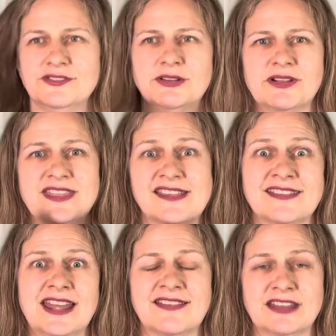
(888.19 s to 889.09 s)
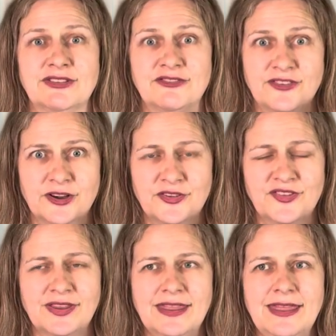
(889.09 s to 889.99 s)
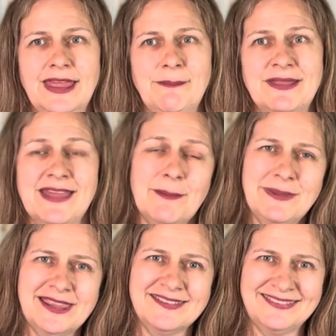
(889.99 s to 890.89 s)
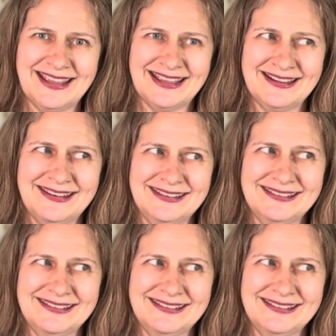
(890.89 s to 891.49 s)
do all the exciting stuff at first. But that being said,